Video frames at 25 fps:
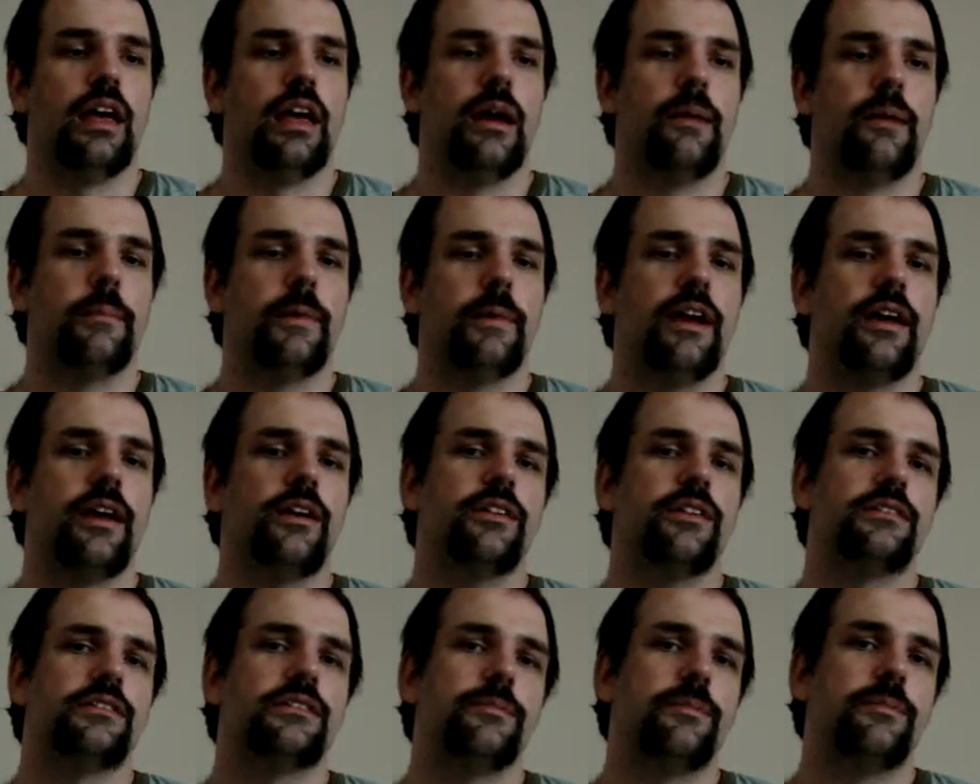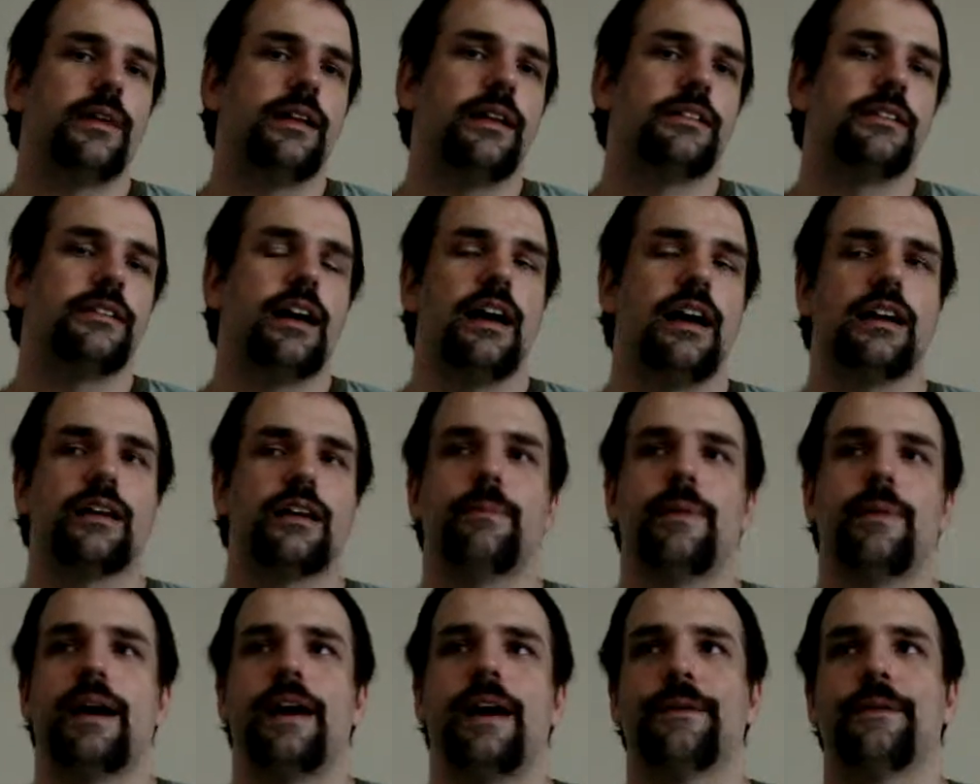I heard somebody talk
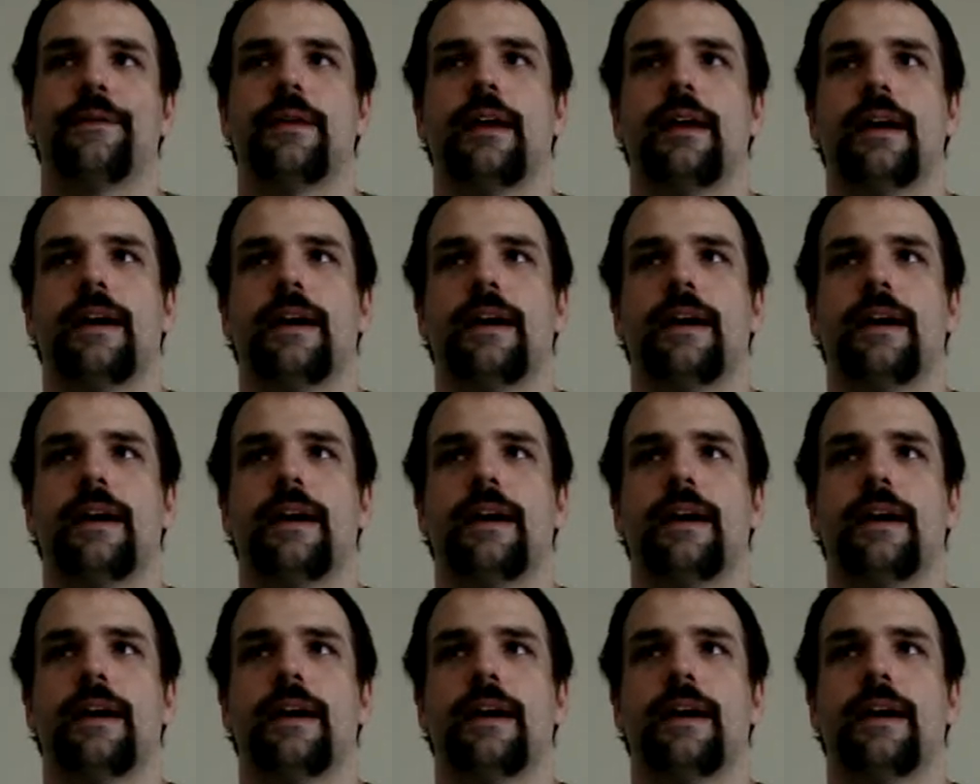about